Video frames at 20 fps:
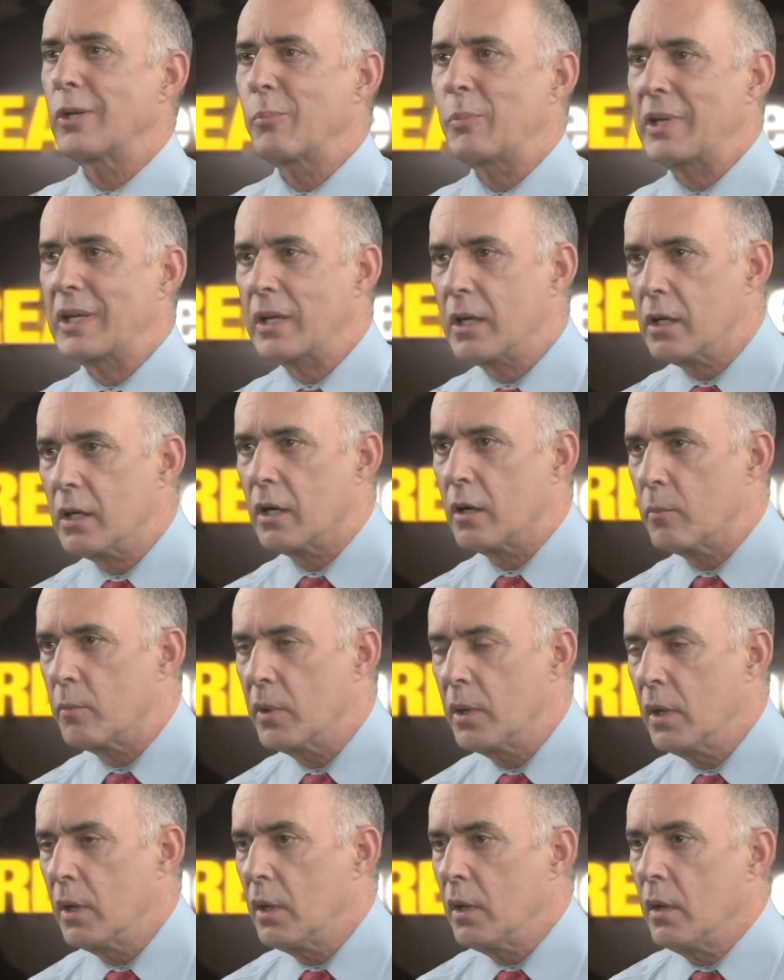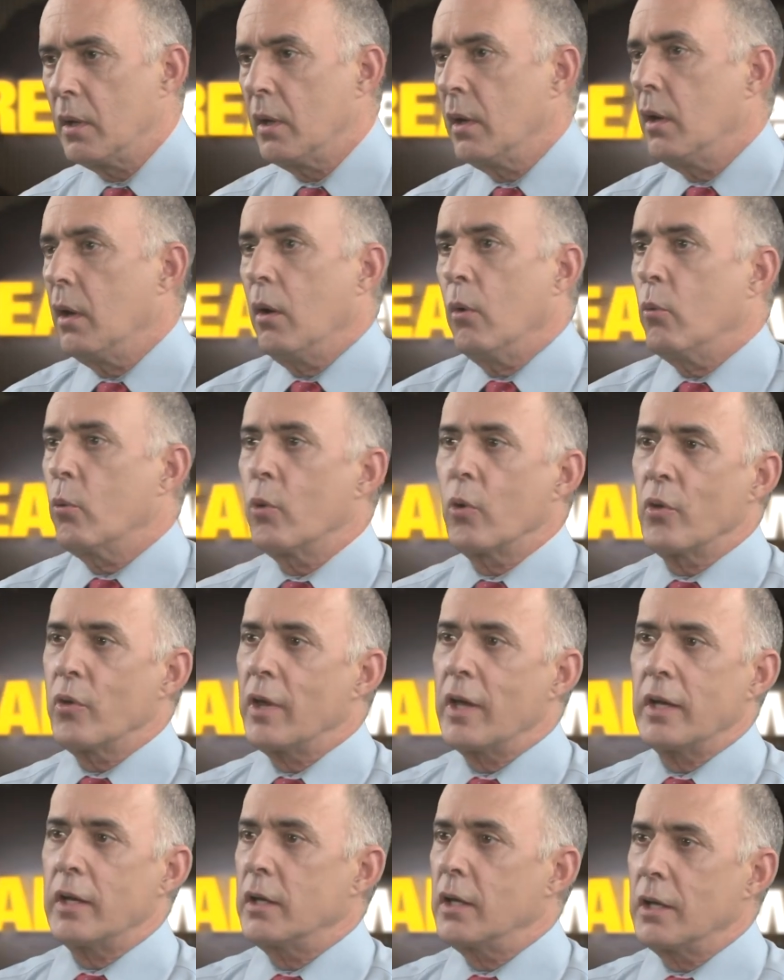become were
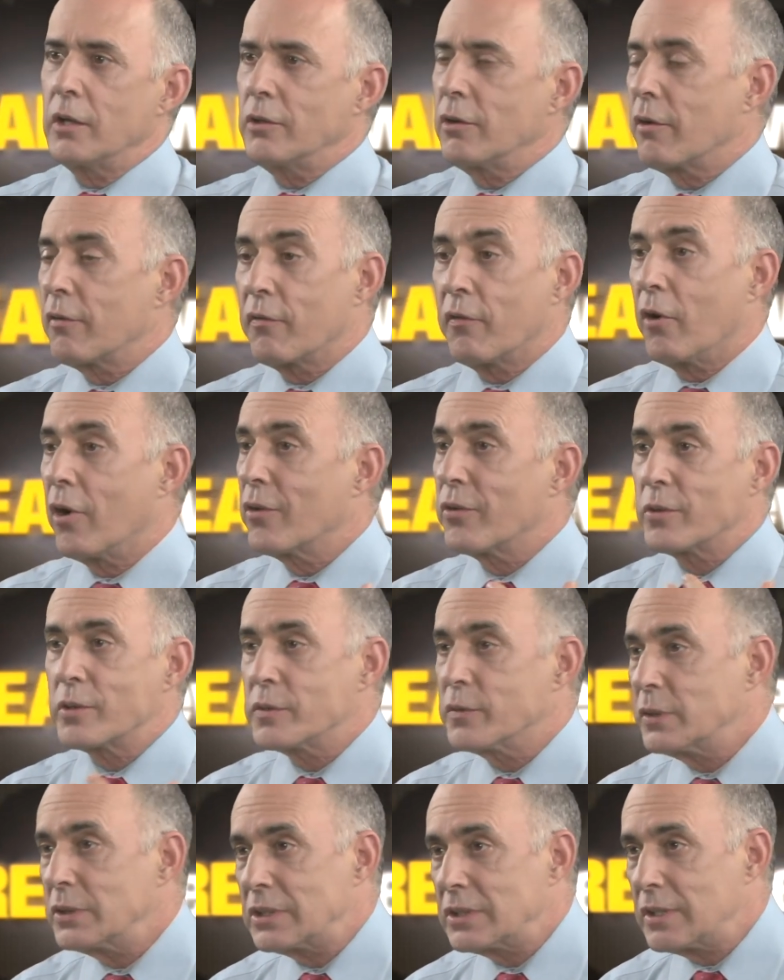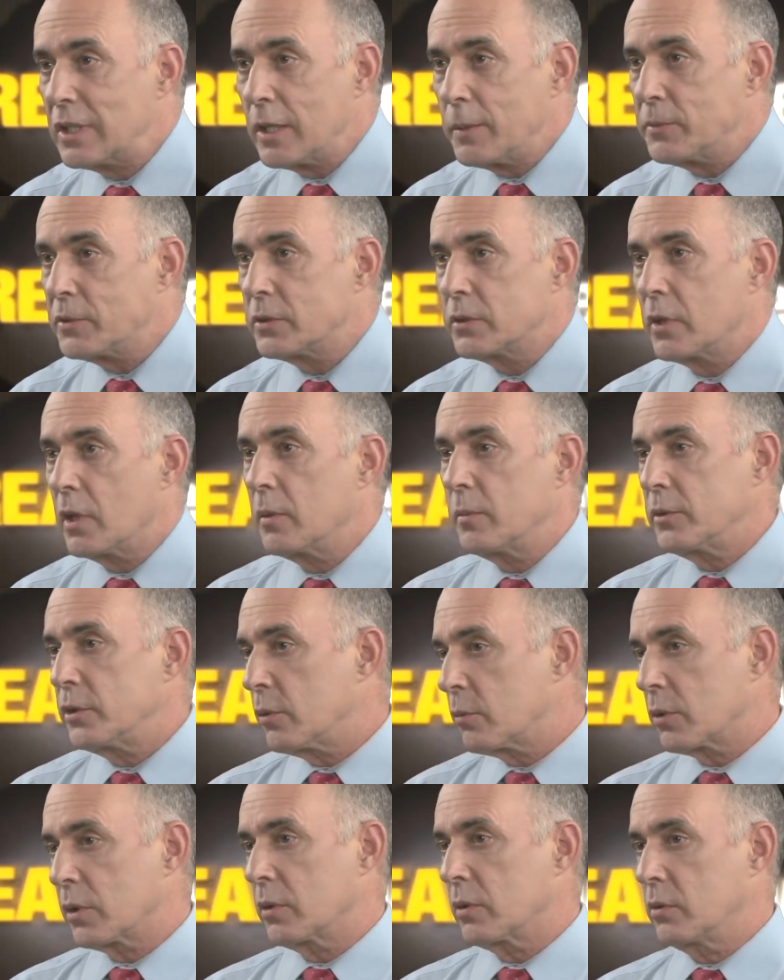they in your father's footsteps? I uh, mean,
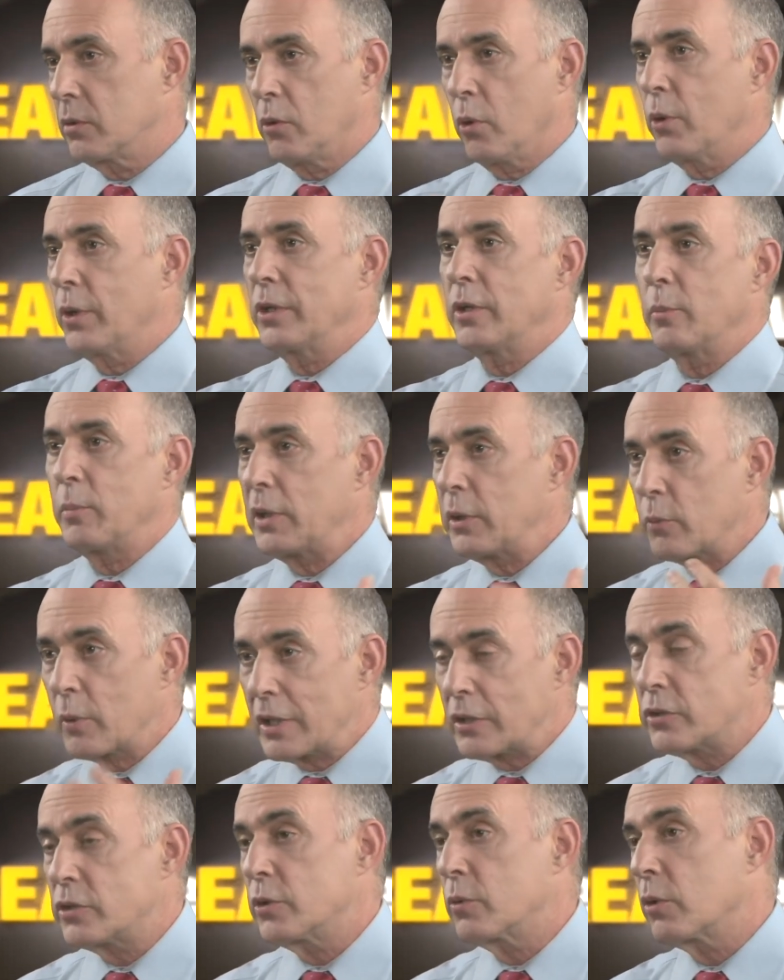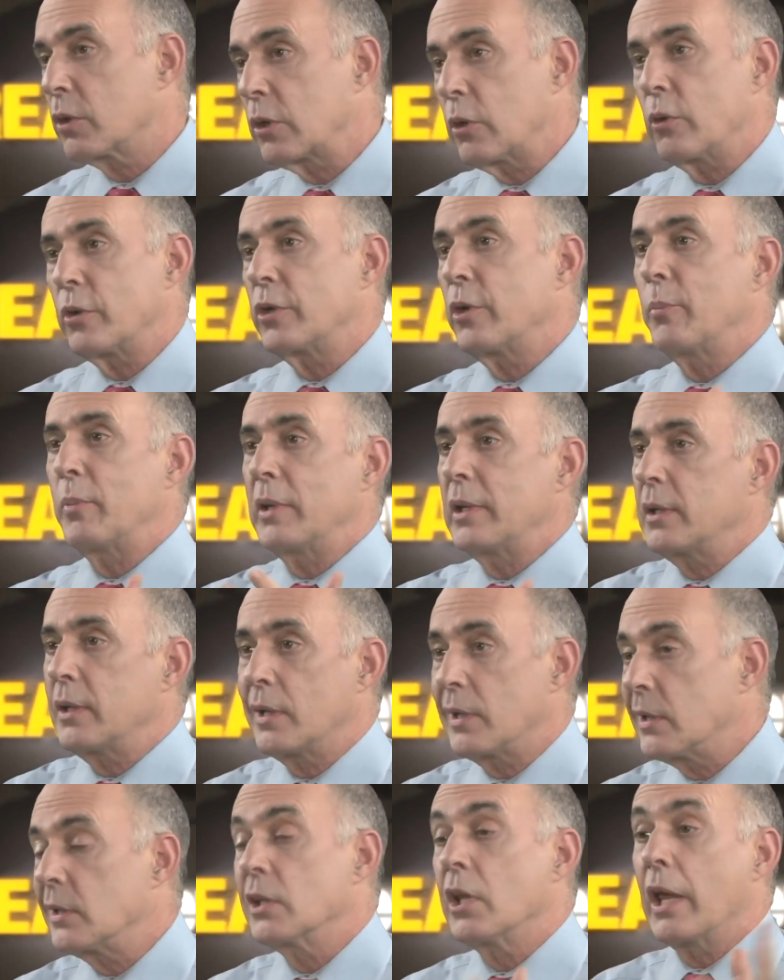you were going to be rich. You were going to be
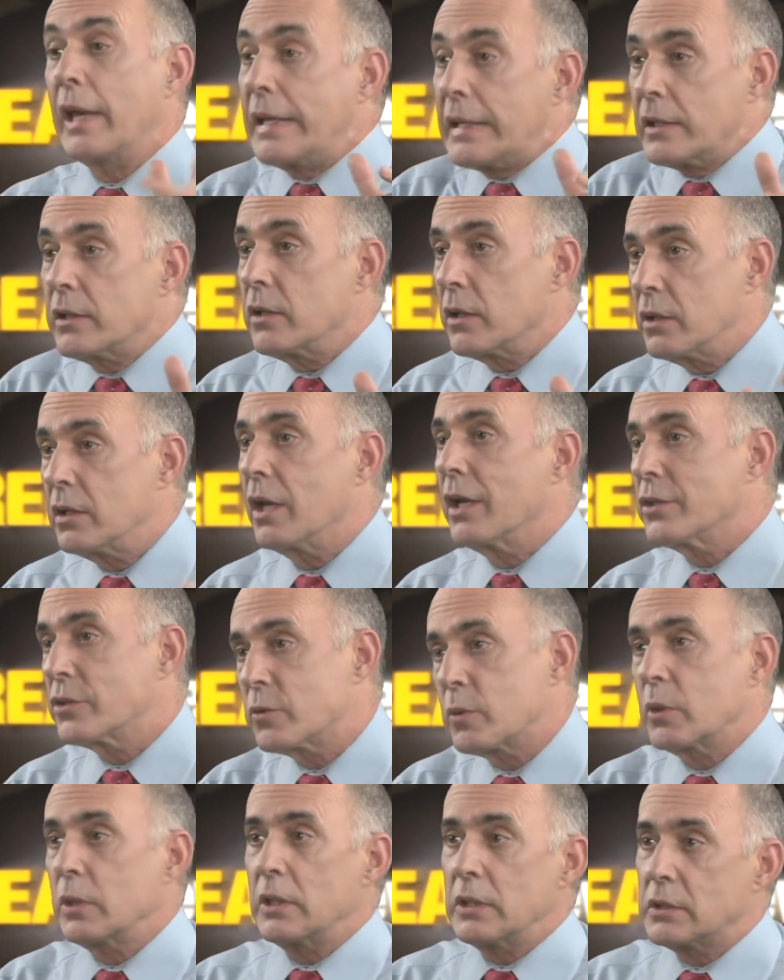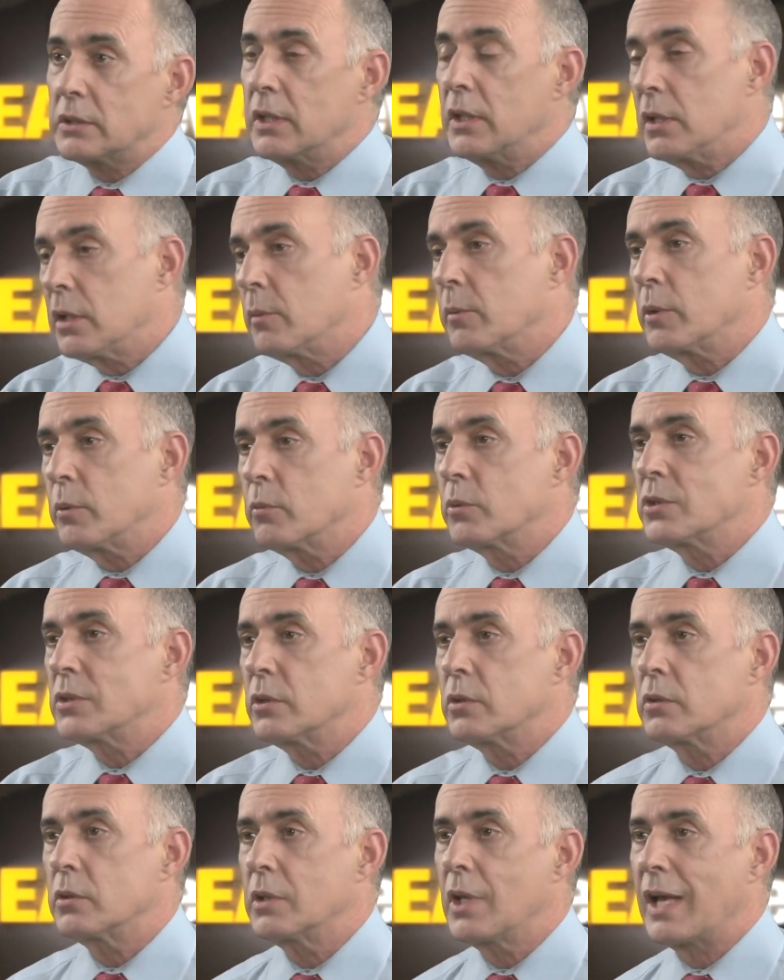an enlightened industrialist. Then, I mean, was
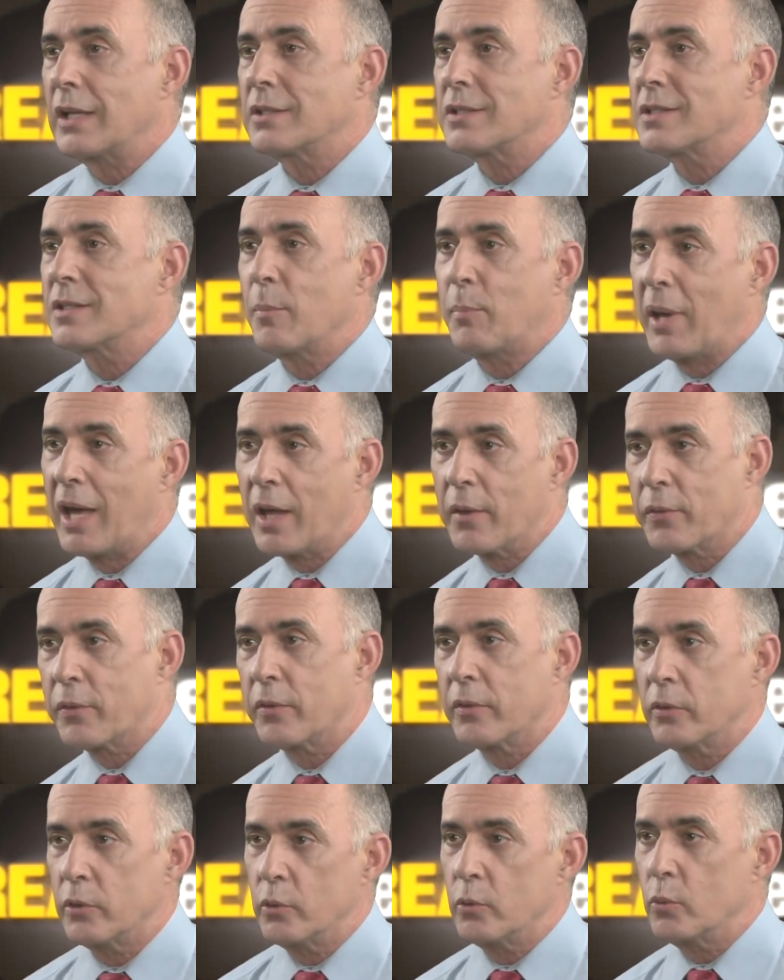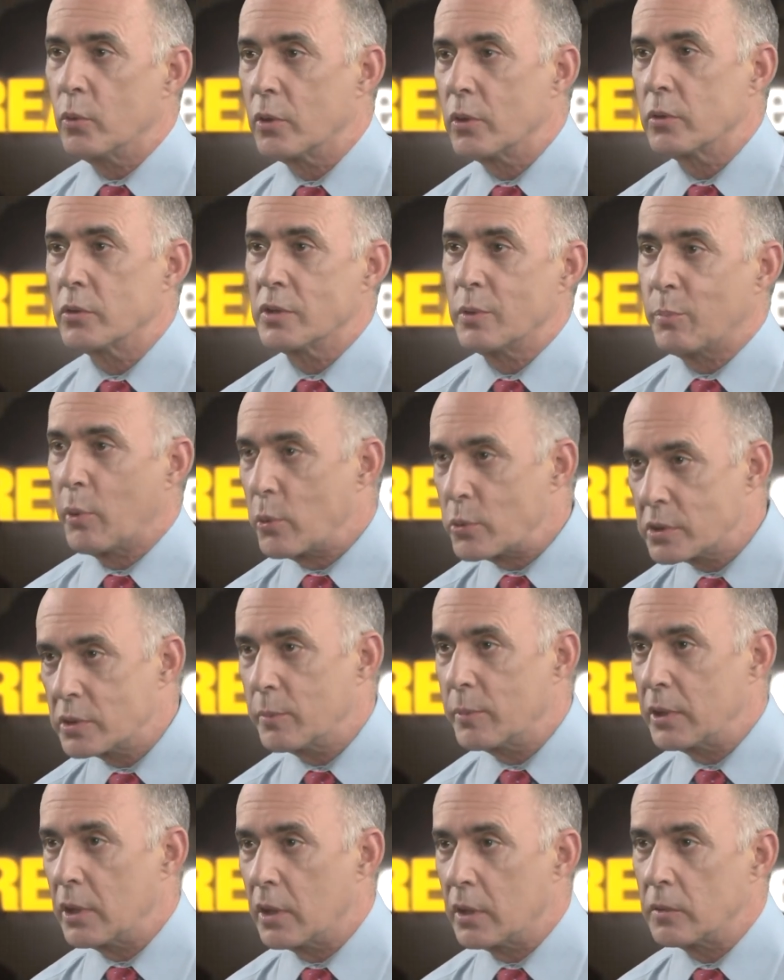the, that's yeah. the path you were supposed
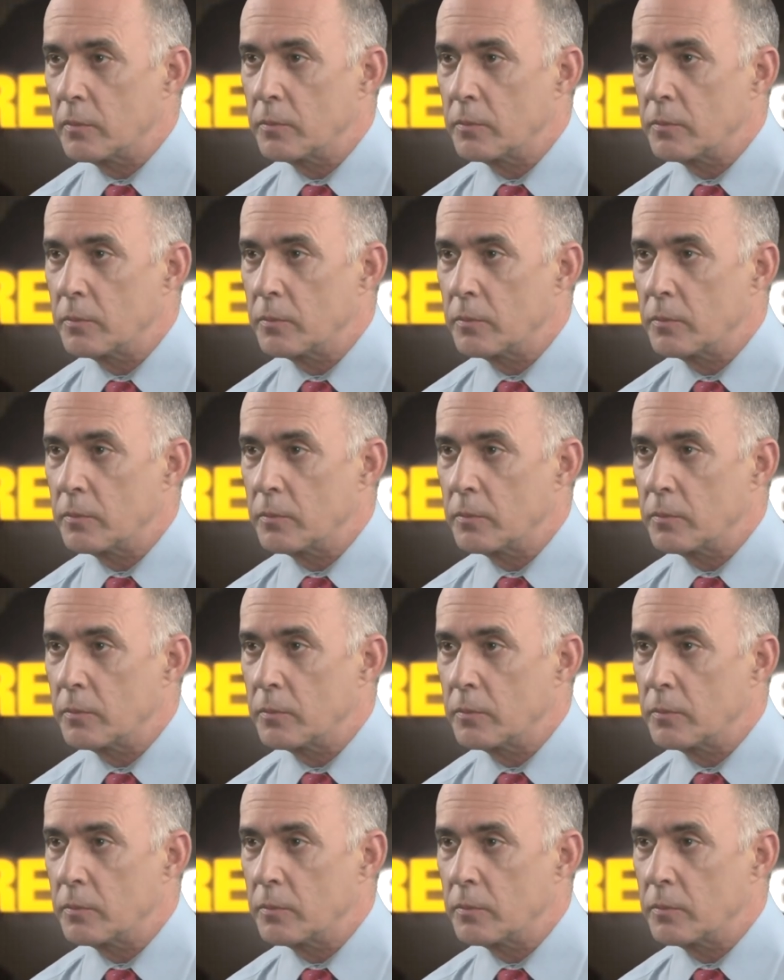to be on?